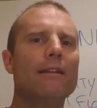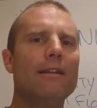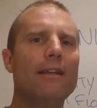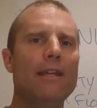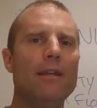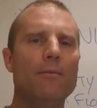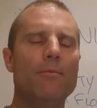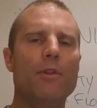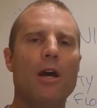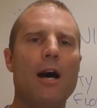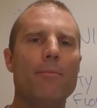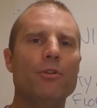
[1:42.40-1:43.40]
keep the
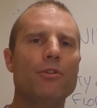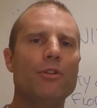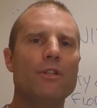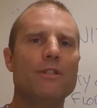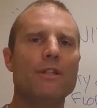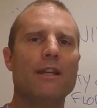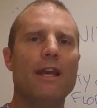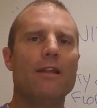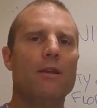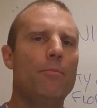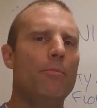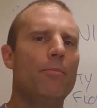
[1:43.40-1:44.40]
opportunistic
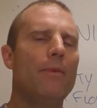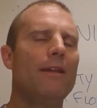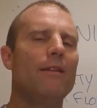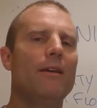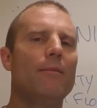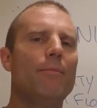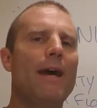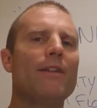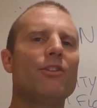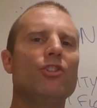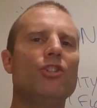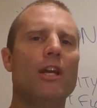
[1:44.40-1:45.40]
and the
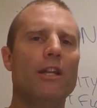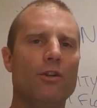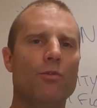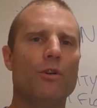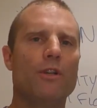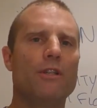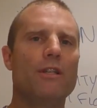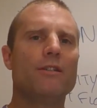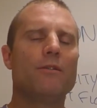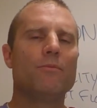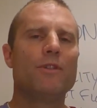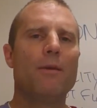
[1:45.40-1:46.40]
pathogenic
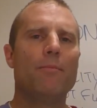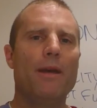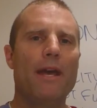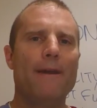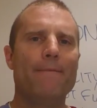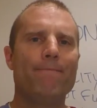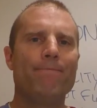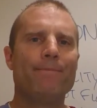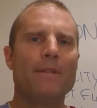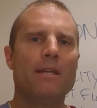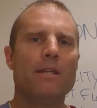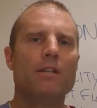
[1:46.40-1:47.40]
organisms at bay.
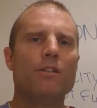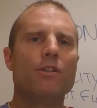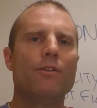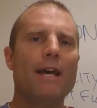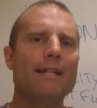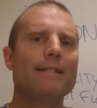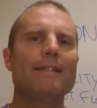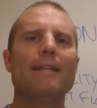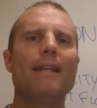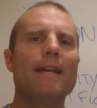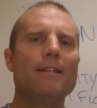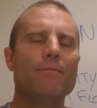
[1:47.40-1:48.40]
So that's
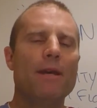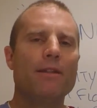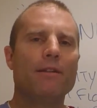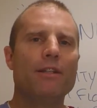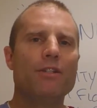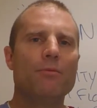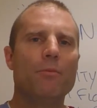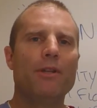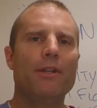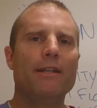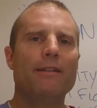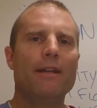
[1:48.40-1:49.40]
today's Methylation
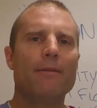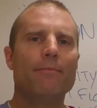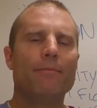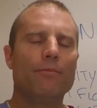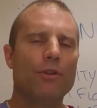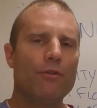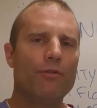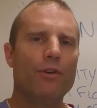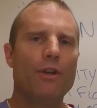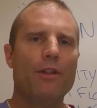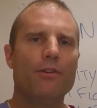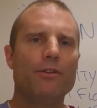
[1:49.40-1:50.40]
Monday tip. Look for
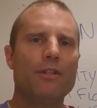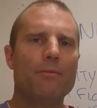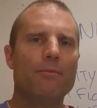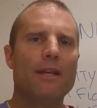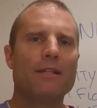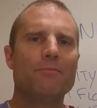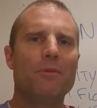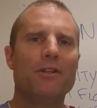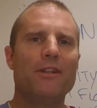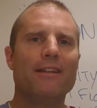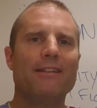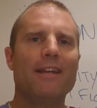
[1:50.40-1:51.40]
another tip next
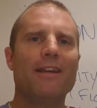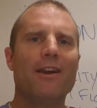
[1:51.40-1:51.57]
Monday. Take